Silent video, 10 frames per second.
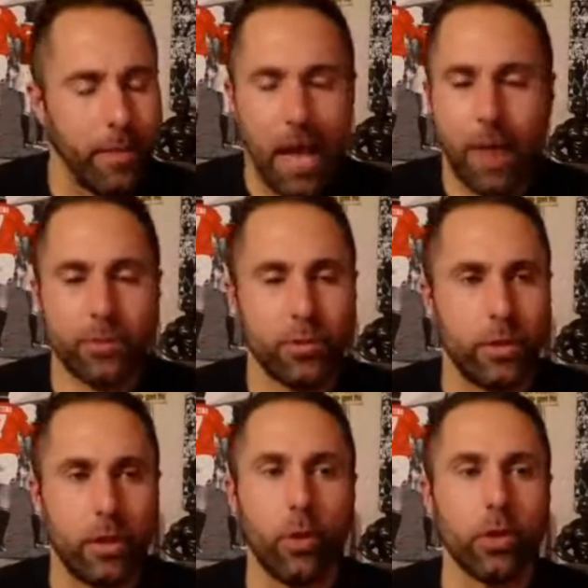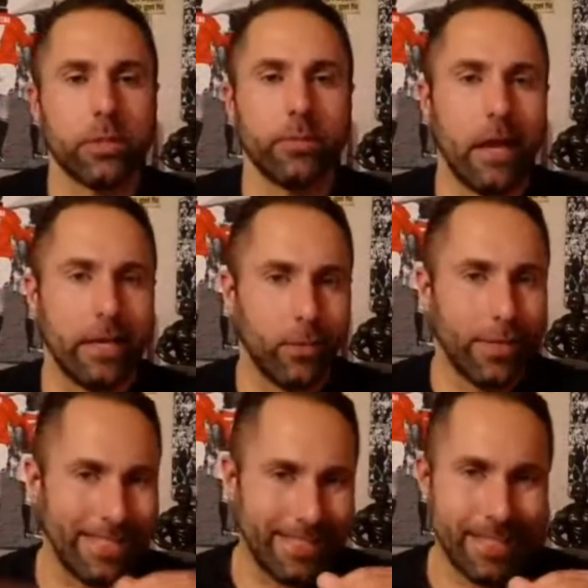on them absolutely awesome nights
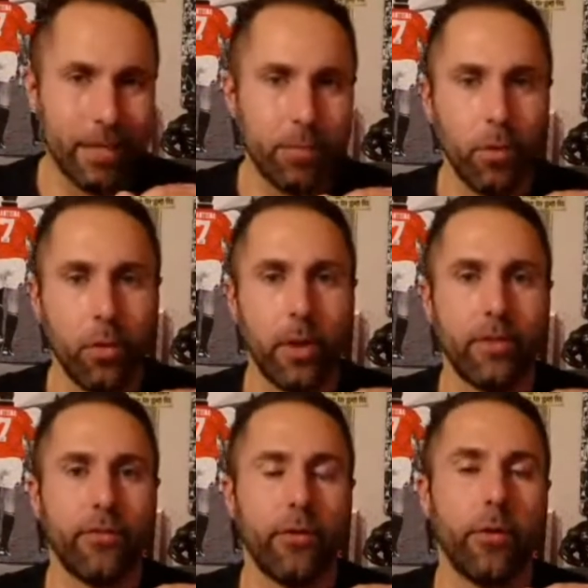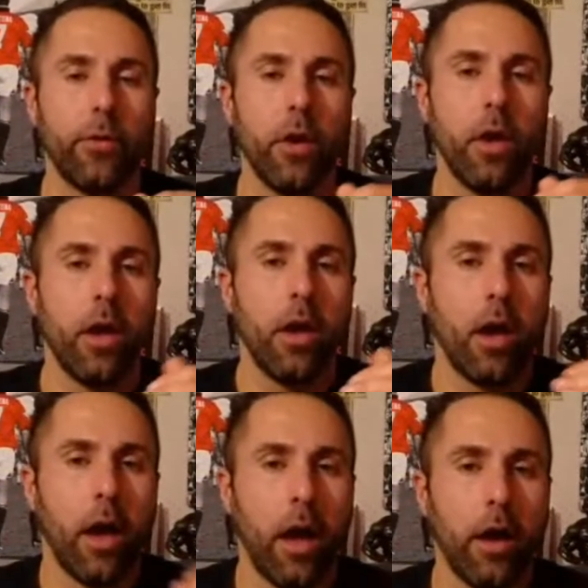where they sleep all the way through,
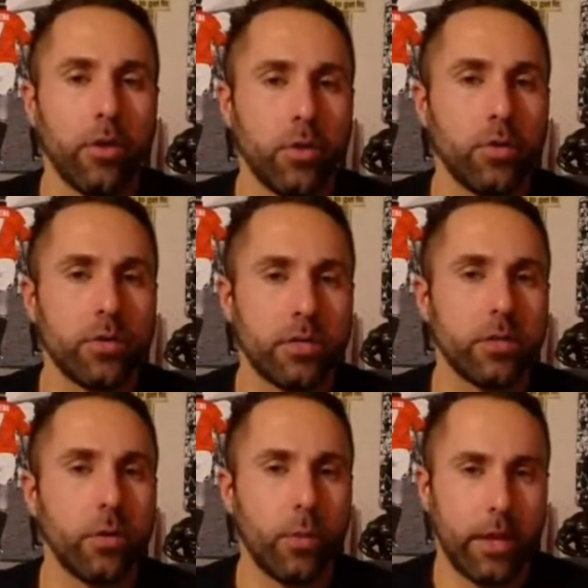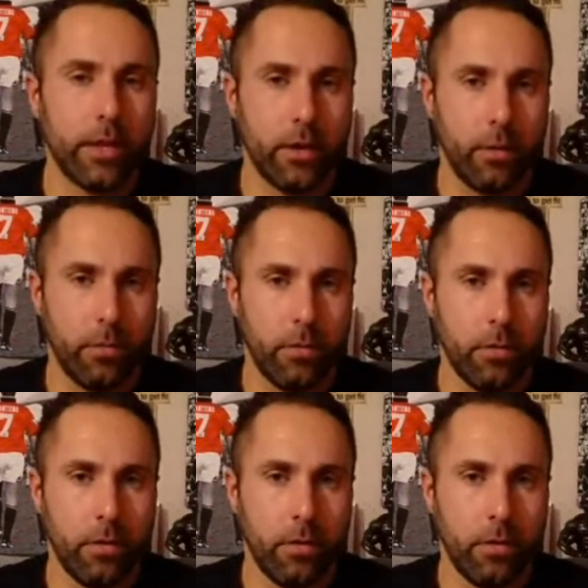are you still waking up?